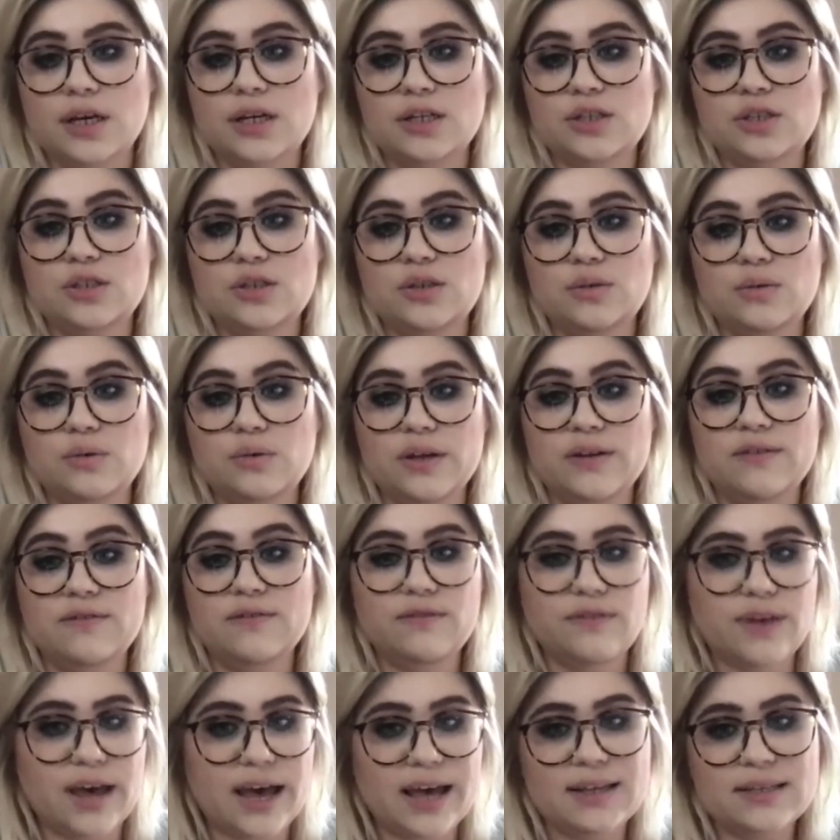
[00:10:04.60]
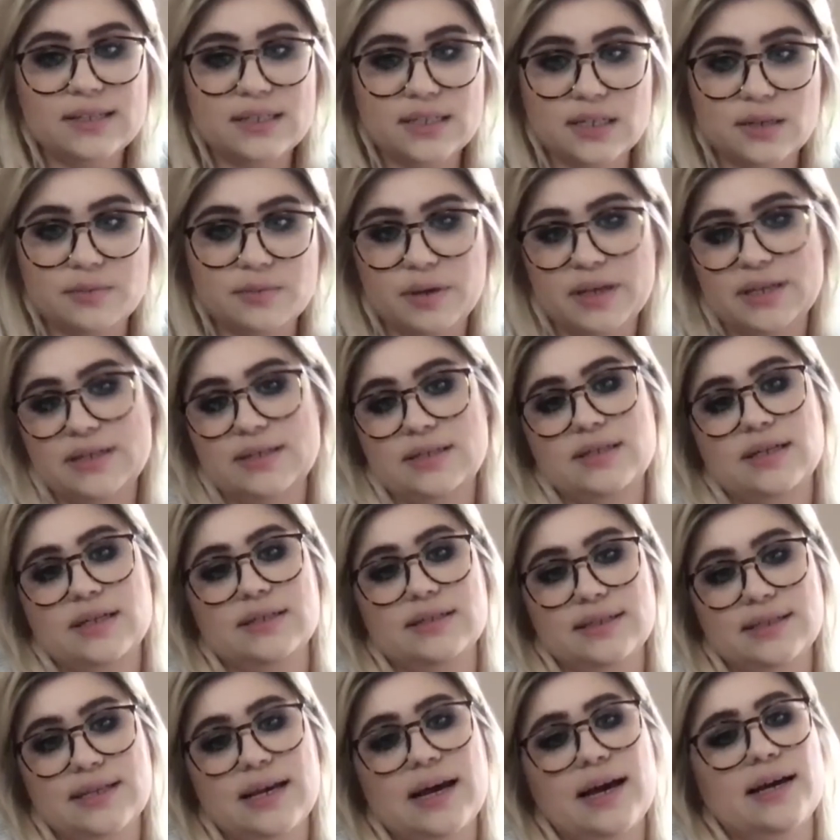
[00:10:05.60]
to invest based
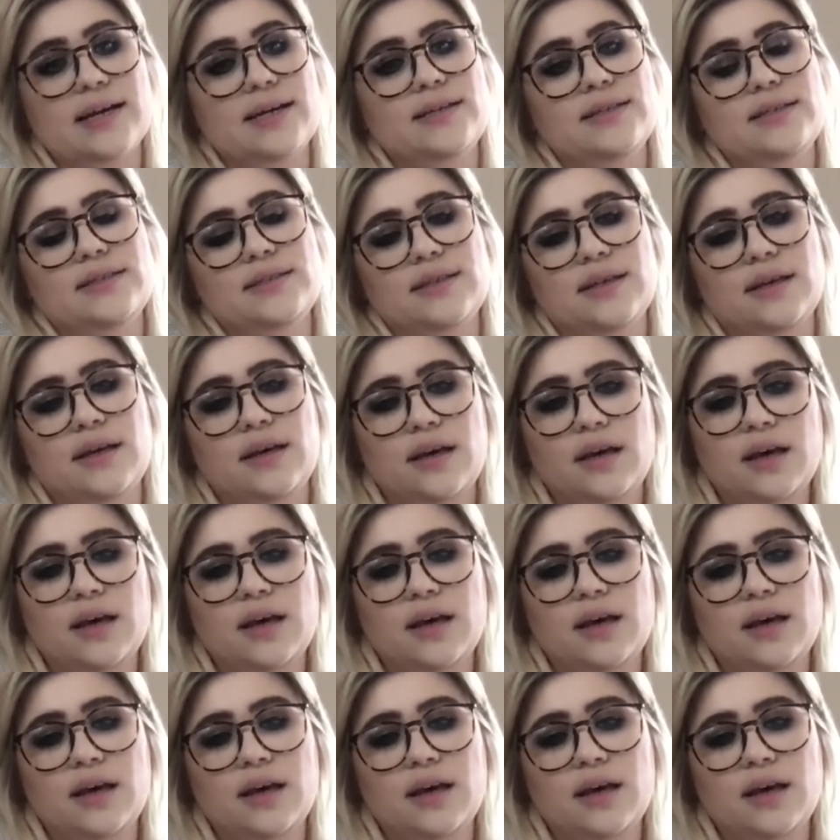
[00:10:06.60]
on size,